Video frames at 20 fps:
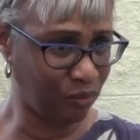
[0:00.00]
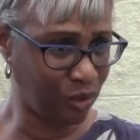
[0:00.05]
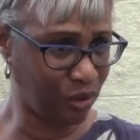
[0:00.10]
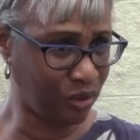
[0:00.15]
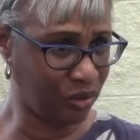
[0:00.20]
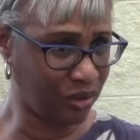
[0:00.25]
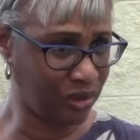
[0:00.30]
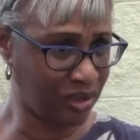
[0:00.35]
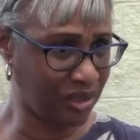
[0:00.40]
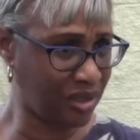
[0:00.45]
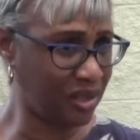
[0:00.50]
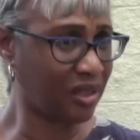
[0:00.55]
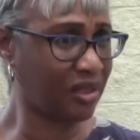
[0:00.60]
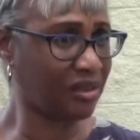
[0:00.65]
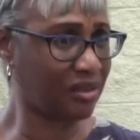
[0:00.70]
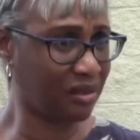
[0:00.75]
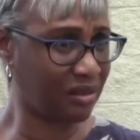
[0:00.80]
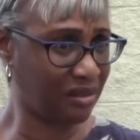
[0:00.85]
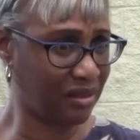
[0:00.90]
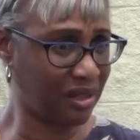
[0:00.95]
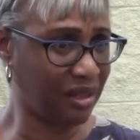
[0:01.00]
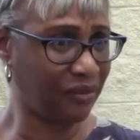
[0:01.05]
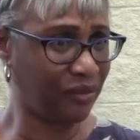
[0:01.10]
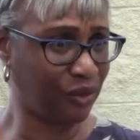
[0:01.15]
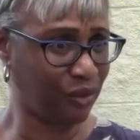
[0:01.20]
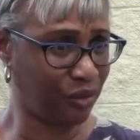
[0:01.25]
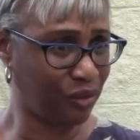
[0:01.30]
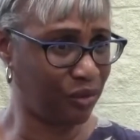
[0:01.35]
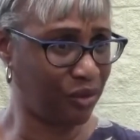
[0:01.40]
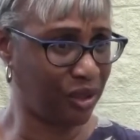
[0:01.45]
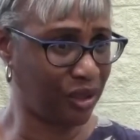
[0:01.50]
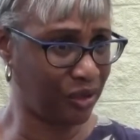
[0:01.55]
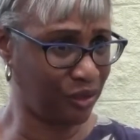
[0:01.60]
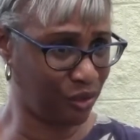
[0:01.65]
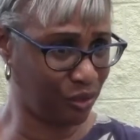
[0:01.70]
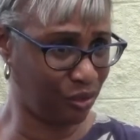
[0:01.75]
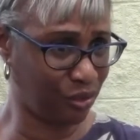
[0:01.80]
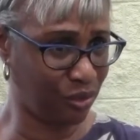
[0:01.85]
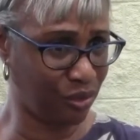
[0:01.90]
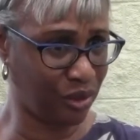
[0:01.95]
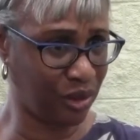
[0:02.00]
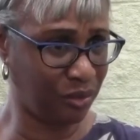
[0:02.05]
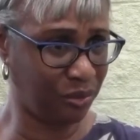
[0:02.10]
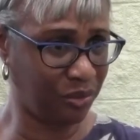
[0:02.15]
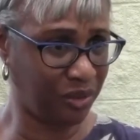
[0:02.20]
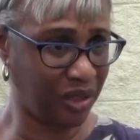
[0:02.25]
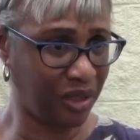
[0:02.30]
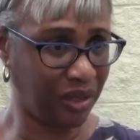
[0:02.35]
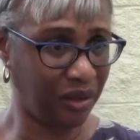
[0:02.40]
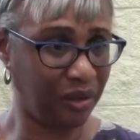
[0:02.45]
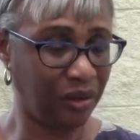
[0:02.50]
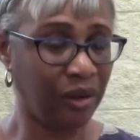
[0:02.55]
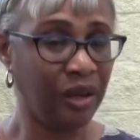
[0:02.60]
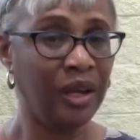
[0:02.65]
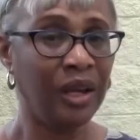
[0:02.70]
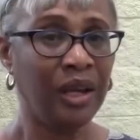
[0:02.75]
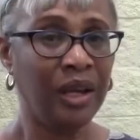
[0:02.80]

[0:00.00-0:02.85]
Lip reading: Well, the 6th and 7th graders were up there.